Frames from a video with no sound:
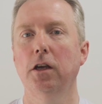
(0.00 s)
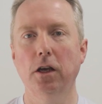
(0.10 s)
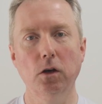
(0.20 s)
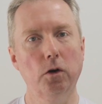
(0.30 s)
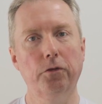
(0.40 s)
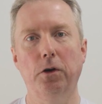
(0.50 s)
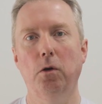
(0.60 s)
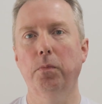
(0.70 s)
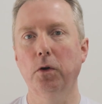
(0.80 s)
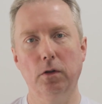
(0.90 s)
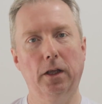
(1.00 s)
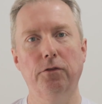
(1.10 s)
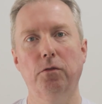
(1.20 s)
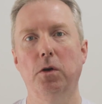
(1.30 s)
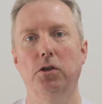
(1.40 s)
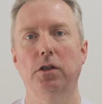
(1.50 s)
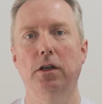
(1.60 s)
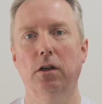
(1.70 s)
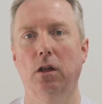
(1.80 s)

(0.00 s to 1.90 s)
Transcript: You can go through, put all that information in.